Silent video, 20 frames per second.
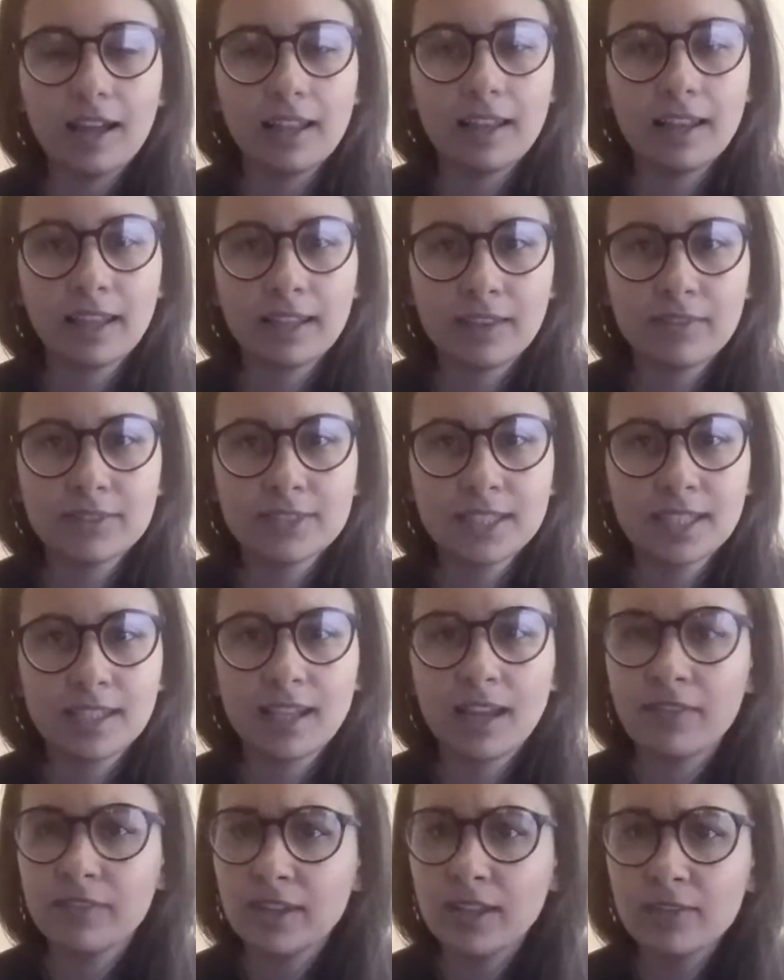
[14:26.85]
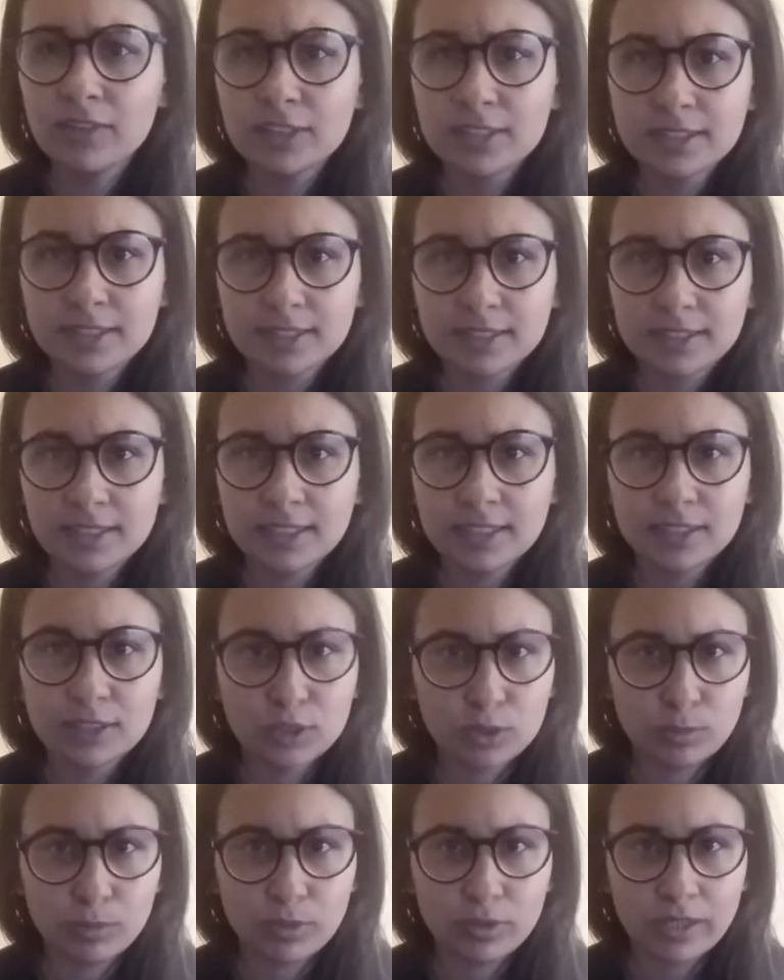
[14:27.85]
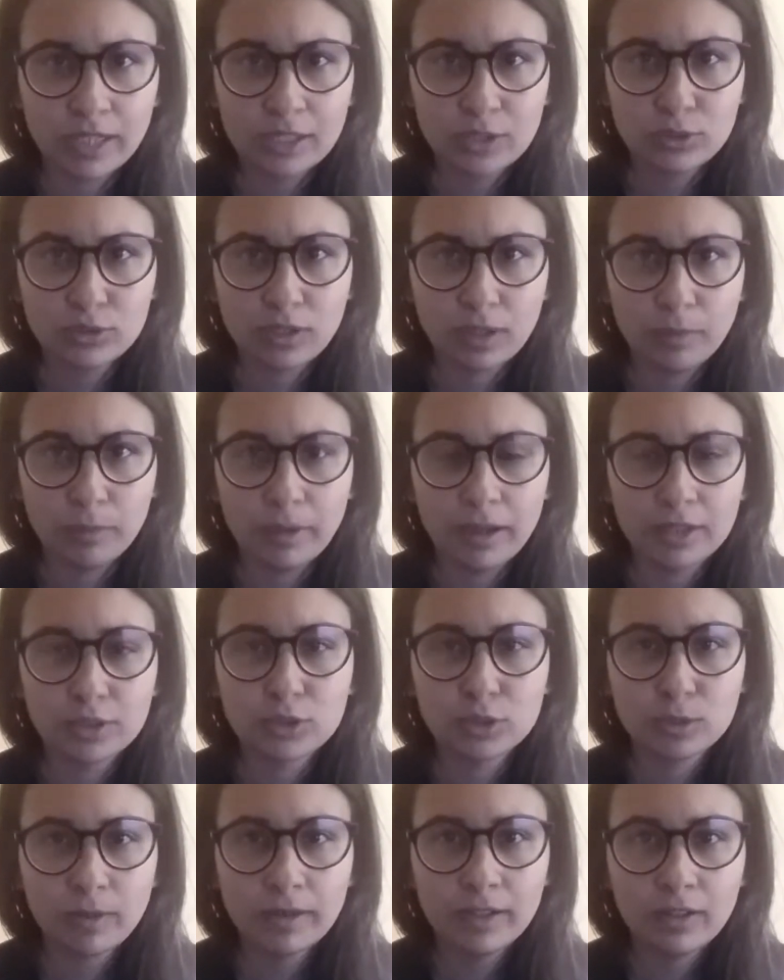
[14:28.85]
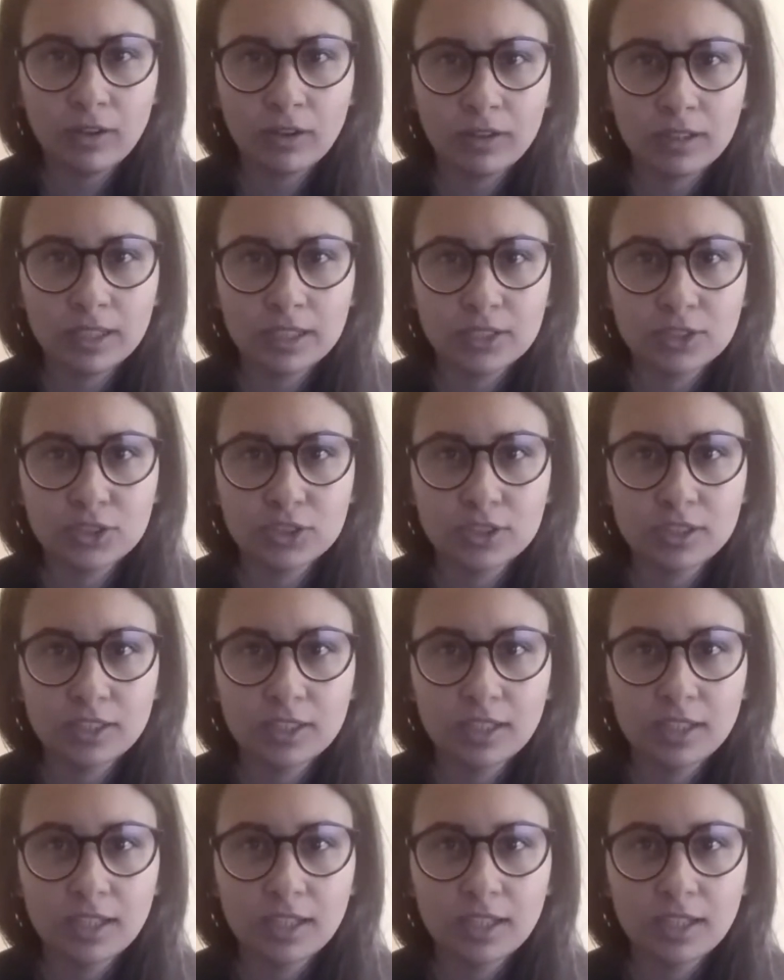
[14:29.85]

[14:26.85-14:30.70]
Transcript: like I've said, I've never seen Supernatural, but to my knowledge,